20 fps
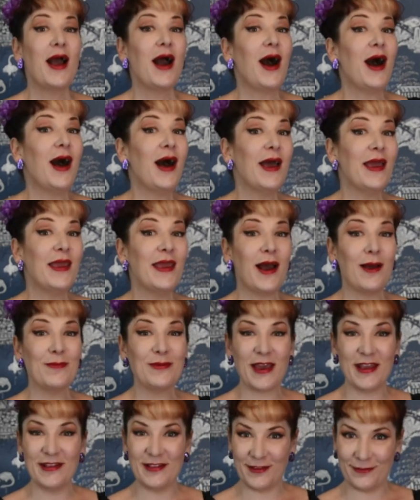Hi, I'm
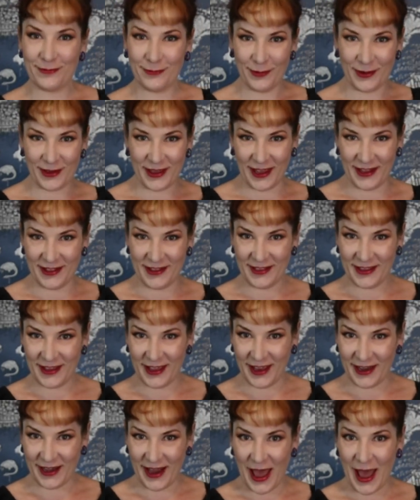Katie from What Katie
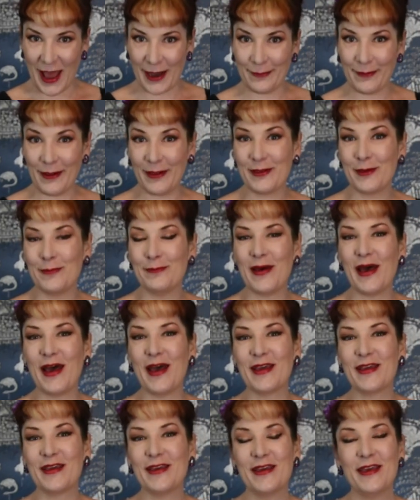Did, and welcome
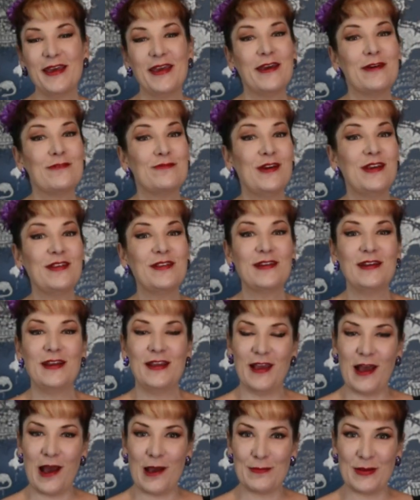back.
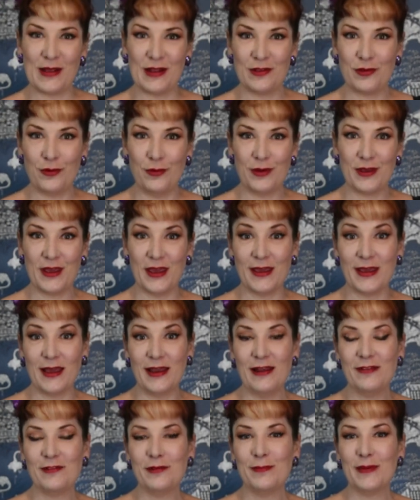Recently I've been talking a
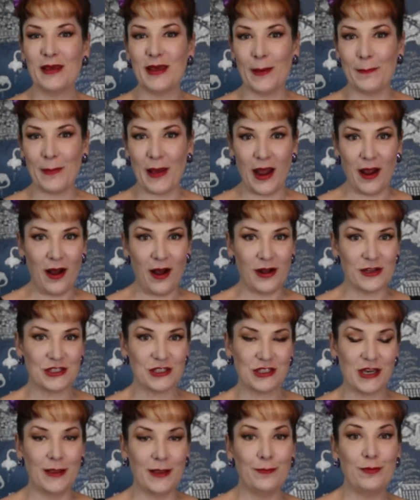little bit about our
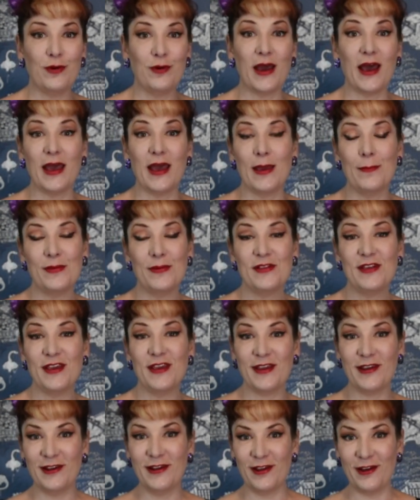shapewear, in
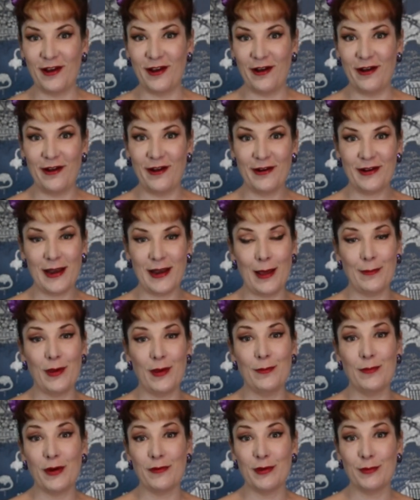particular our
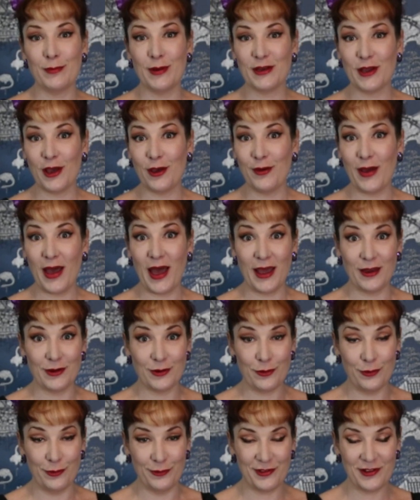Glamour Merry Widow and
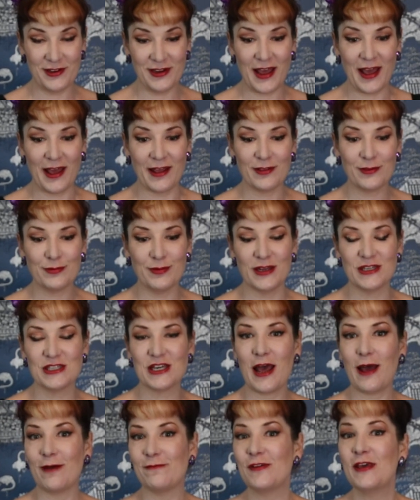corselette, which
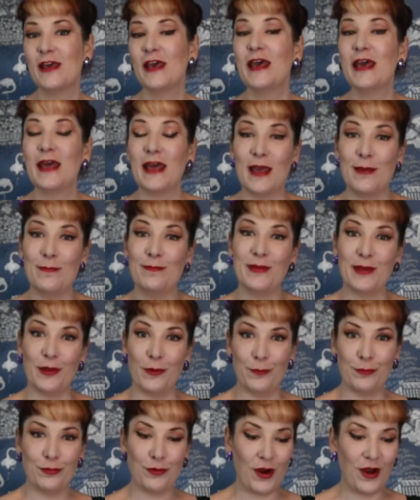have
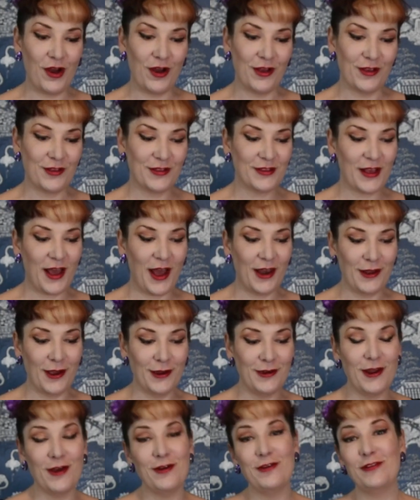inbuilt bras, and I
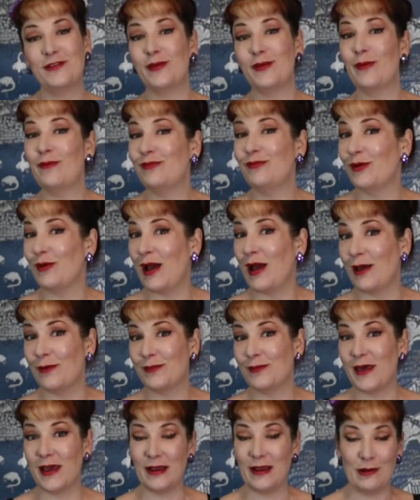know some of you out
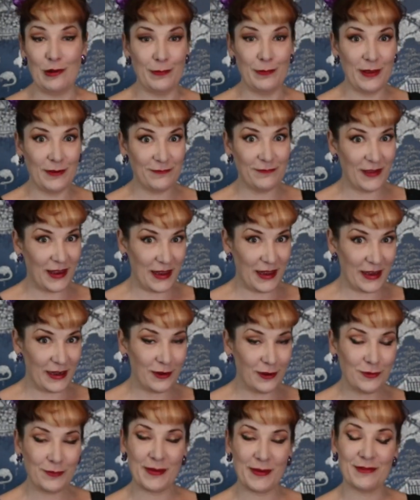there will be feeling a
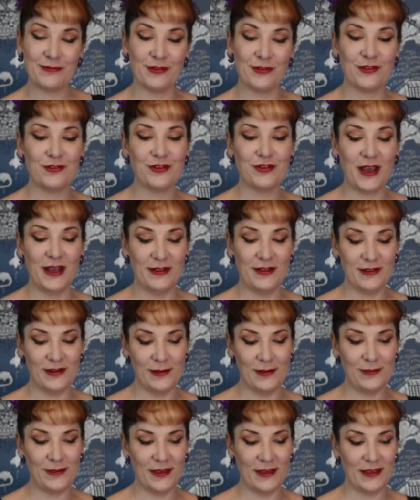little bit frustrated
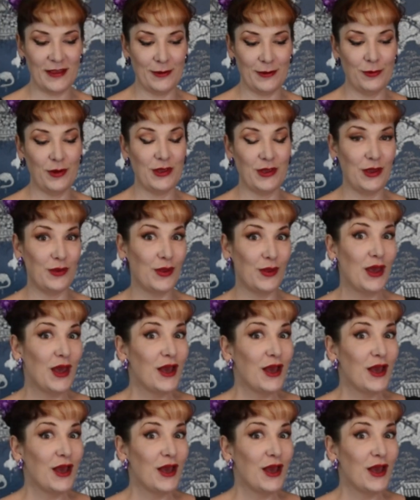and thinking, well, you